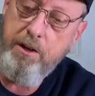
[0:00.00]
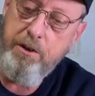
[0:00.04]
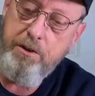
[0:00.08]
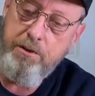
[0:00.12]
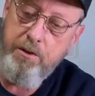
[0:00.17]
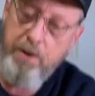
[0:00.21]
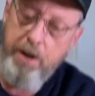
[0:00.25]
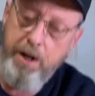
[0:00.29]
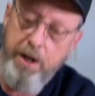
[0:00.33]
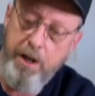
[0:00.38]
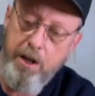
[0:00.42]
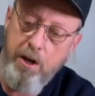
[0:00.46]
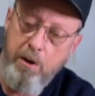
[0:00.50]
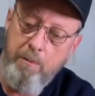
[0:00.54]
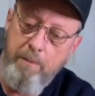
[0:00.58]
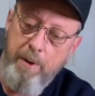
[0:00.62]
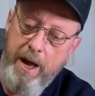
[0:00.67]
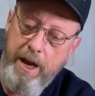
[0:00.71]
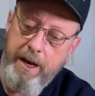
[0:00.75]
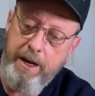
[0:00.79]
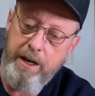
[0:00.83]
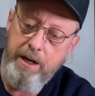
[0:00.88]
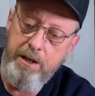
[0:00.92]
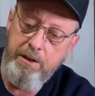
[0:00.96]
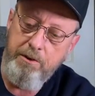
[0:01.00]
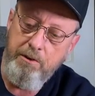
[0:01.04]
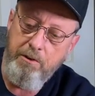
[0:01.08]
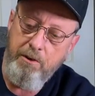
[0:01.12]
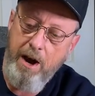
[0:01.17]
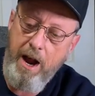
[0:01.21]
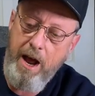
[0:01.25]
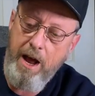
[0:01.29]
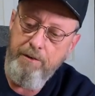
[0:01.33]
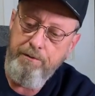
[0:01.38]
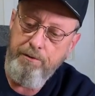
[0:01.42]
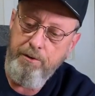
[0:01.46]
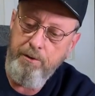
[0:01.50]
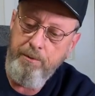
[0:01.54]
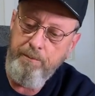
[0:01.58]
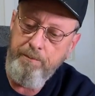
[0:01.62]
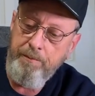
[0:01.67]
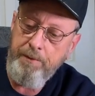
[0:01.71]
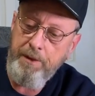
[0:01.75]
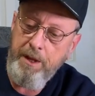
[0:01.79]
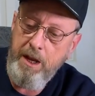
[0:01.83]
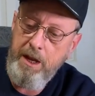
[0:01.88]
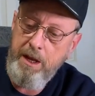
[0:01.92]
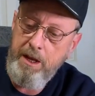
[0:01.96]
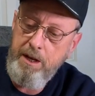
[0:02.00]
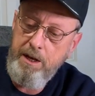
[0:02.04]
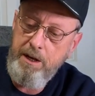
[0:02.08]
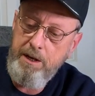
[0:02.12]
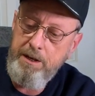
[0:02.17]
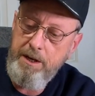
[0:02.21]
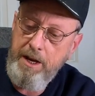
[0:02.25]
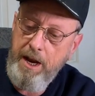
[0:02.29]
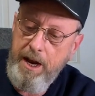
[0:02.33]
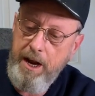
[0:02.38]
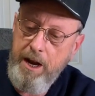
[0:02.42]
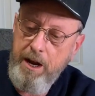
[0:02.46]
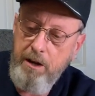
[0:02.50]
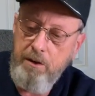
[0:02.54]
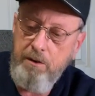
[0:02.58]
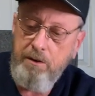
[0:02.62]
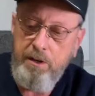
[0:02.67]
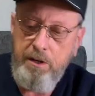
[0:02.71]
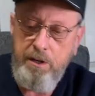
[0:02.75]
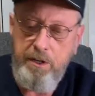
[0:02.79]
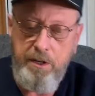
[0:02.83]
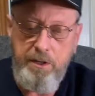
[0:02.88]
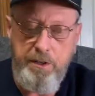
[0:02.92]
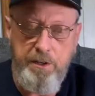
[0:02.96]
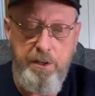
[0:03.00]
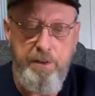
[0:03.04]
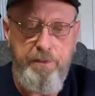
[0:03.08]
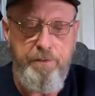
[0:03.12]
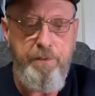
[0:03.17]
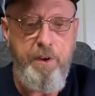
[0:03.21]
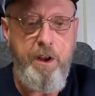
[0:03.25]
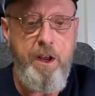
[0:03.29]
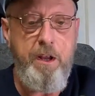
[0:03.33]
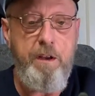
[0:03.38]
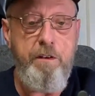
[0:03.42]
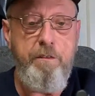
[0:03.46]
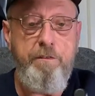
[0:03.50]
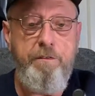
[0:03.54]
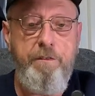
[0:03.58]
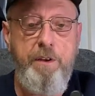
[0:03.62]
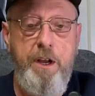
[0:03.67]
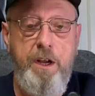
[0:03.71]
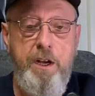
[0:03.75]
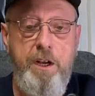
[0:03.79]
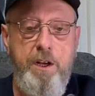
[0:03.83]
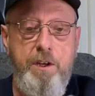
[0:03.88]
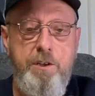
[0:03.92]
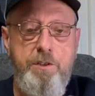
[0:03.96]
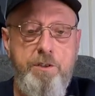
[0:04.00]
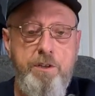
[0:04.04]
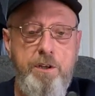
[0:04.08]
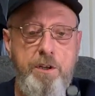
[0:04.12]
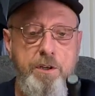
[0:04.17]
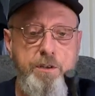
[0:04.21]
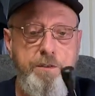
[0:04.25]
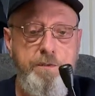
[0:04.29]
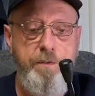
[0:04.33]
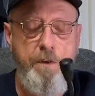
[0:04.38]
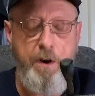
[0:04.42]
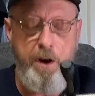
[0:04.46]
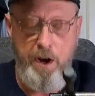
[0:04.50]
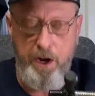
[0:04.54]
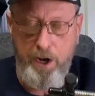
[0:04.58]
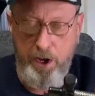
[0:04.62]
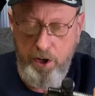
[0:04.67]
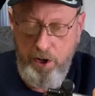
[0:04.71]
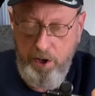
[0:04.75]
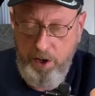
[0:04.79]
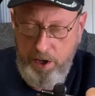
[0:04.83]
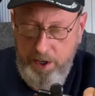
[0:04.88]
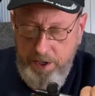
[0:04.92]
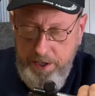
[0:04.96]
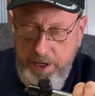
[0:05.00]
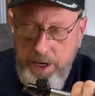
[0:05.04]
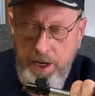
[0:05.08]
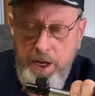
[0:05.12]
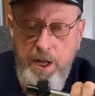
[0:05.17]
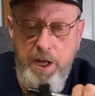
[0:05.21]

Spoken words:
it's ready to go back in the rifle. Now, the fit and finish is very good.